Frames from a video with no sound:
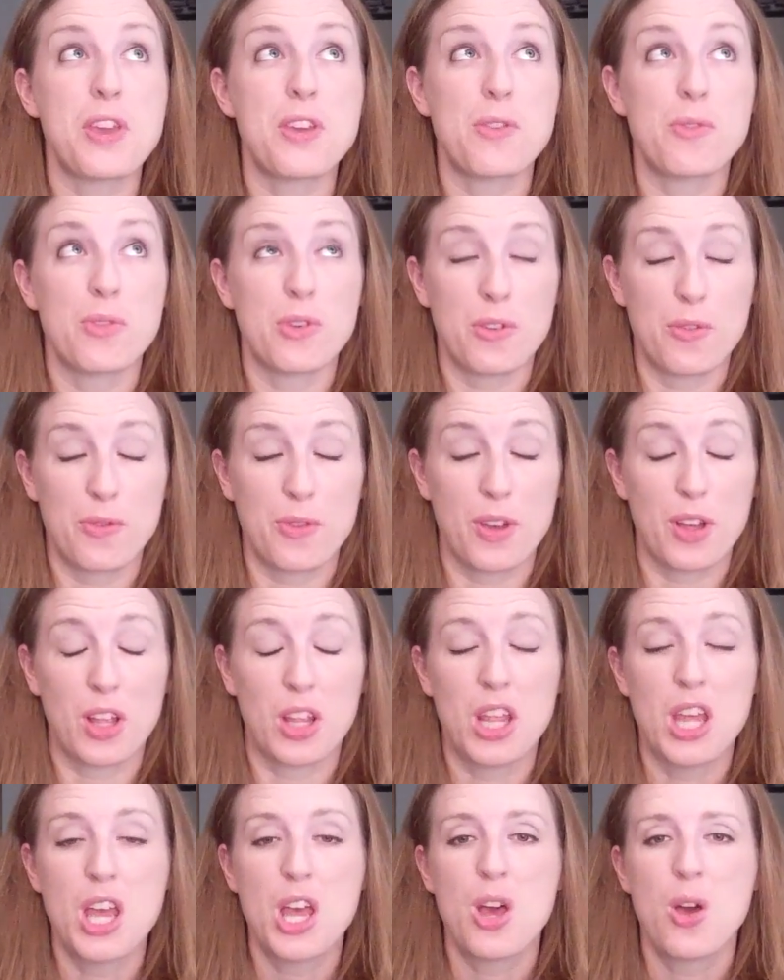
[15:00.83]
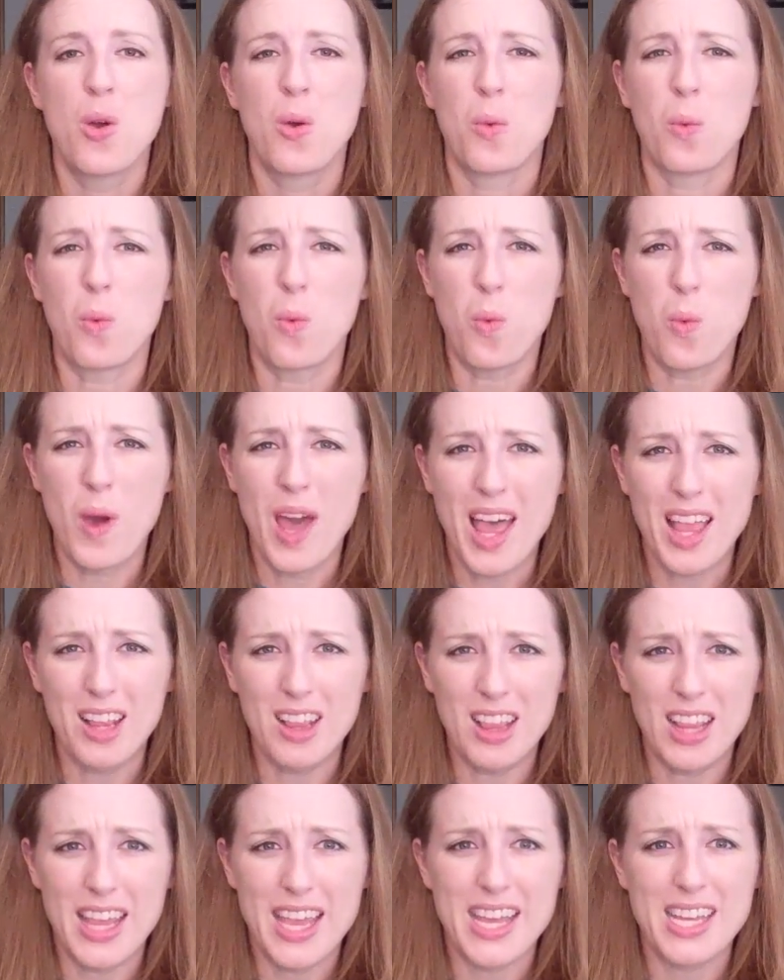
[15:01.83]
beautiful.
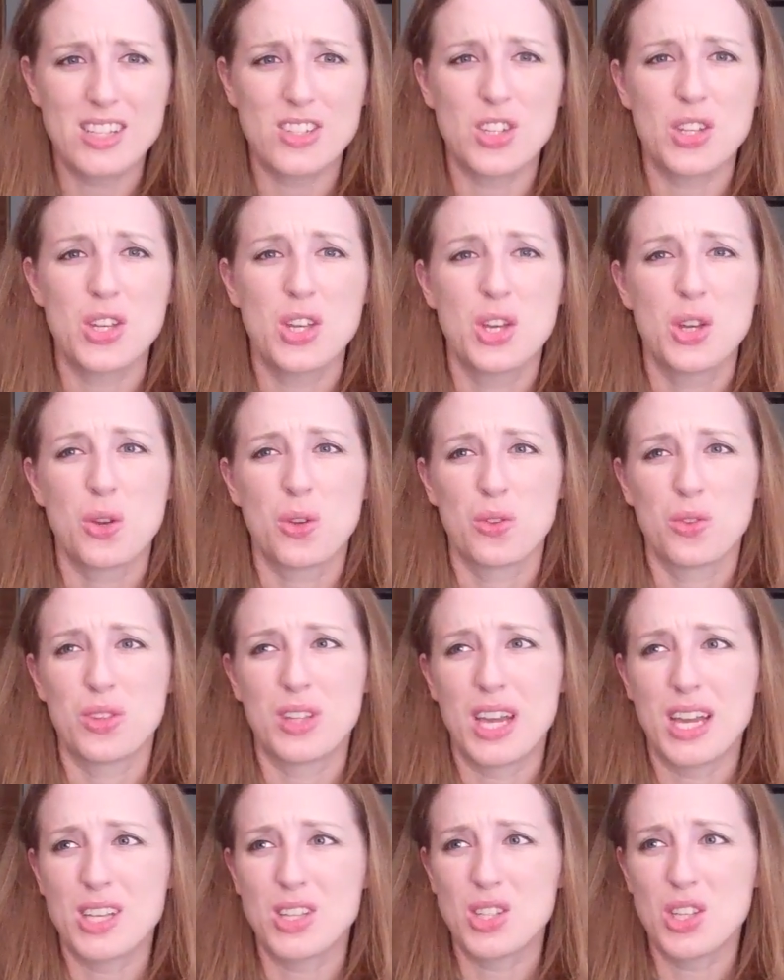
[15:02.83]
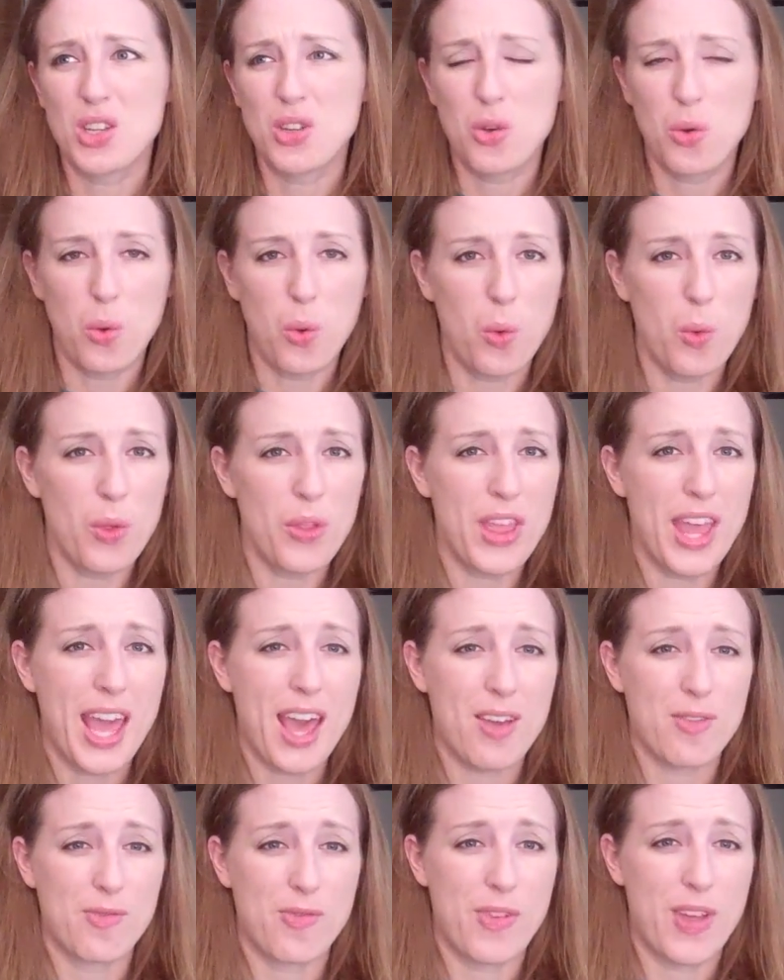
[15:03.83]
Well lit, nice and cool.
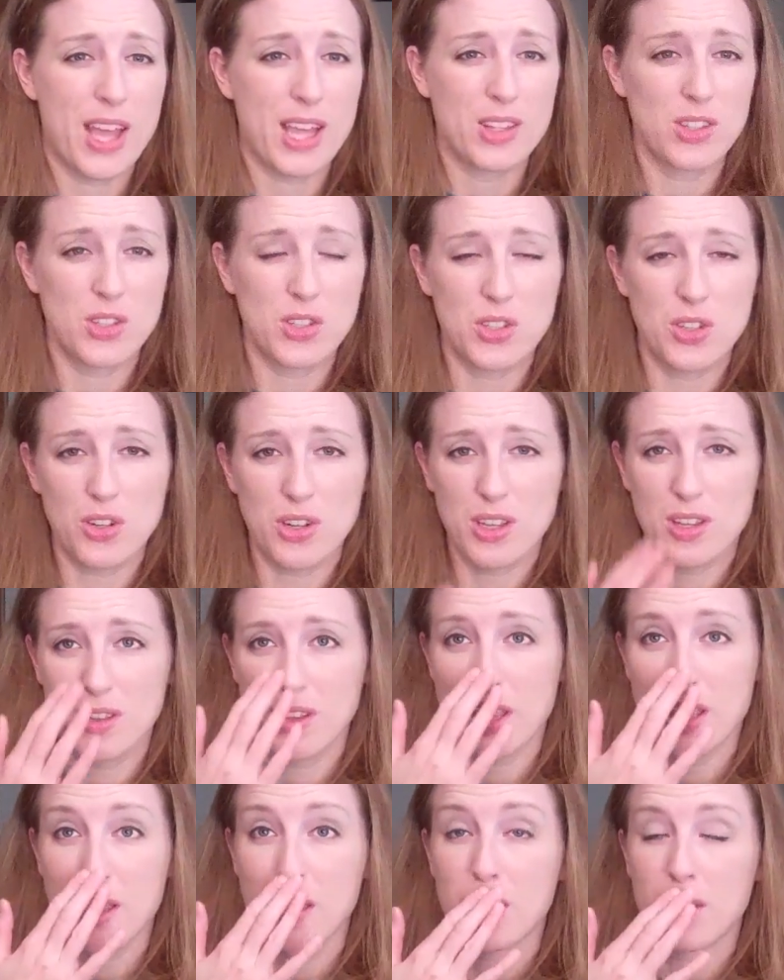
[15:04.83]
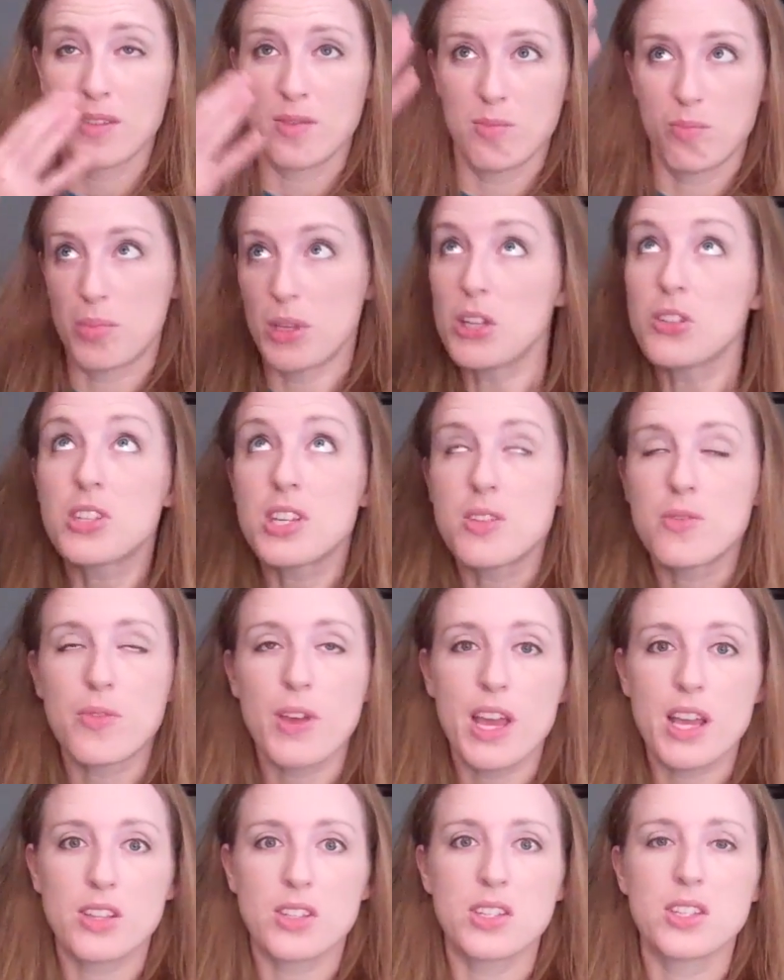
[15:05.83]
They have fans, like
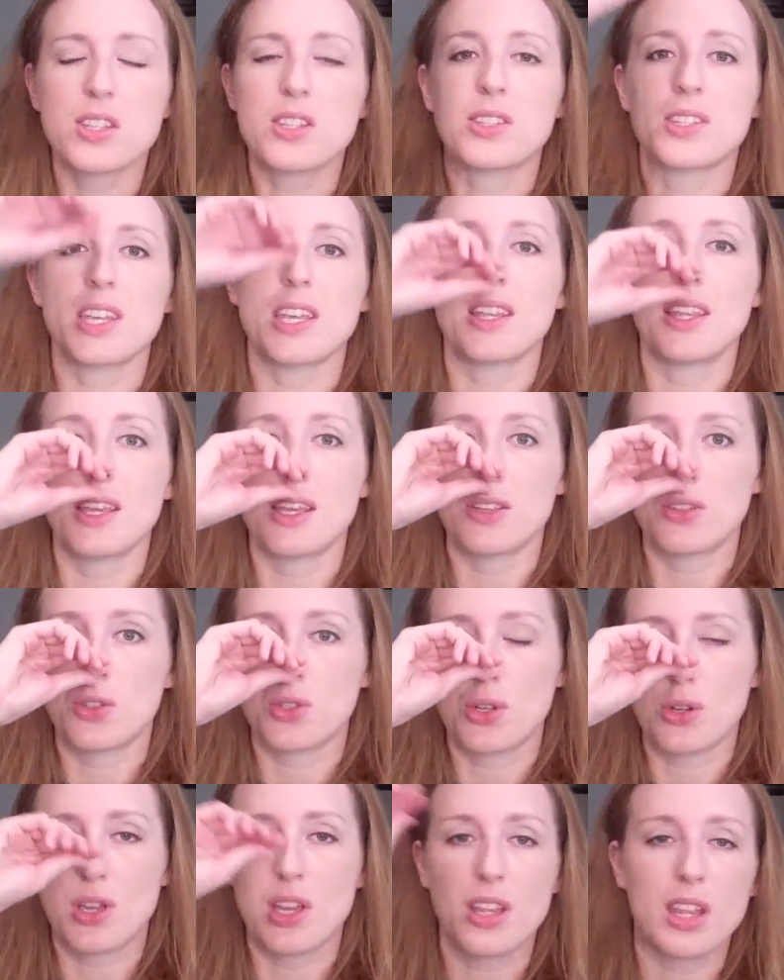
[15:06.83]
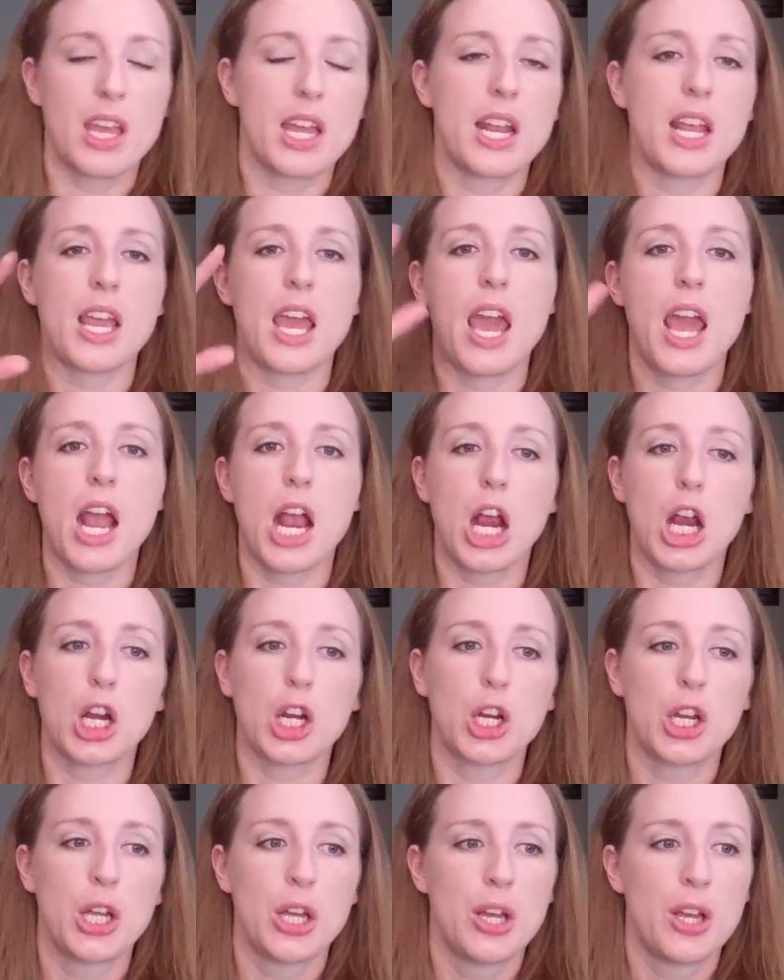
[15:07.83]
built-in fans in the ceiling, circulating
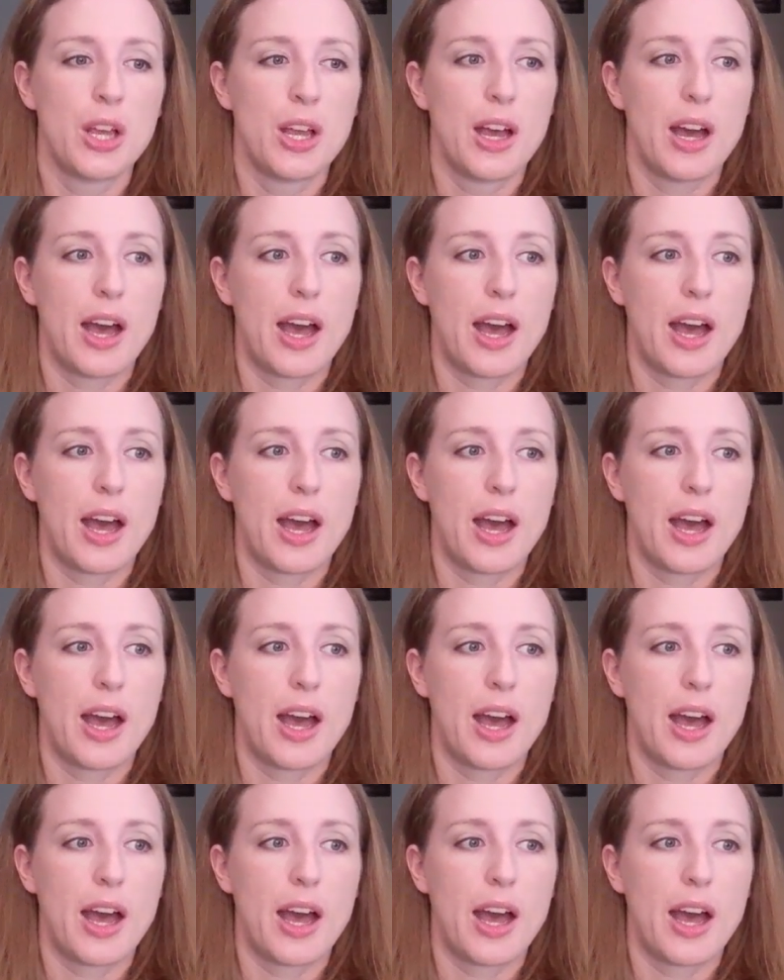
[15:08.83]
air,